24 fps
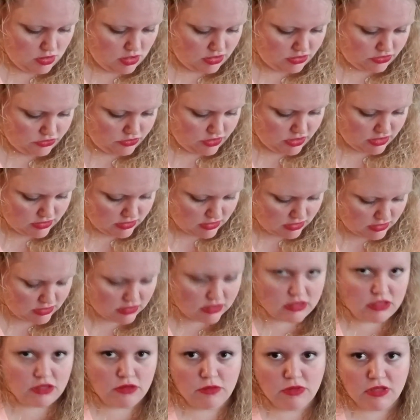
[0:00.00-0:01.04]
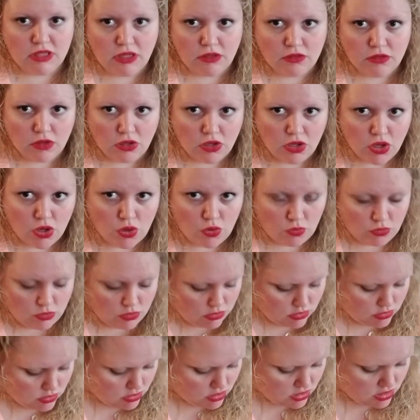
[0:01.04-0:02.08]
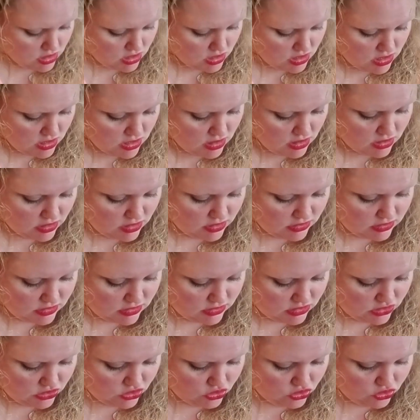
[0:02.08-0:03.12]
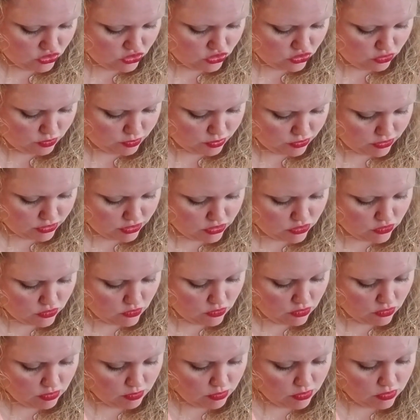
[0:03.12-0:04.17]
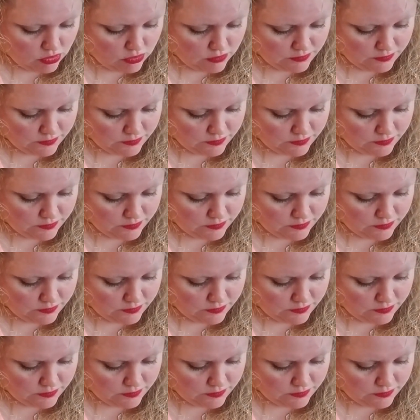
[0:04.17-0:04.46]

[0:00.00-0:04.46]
You guys got to see her without the coat because it's super adorable.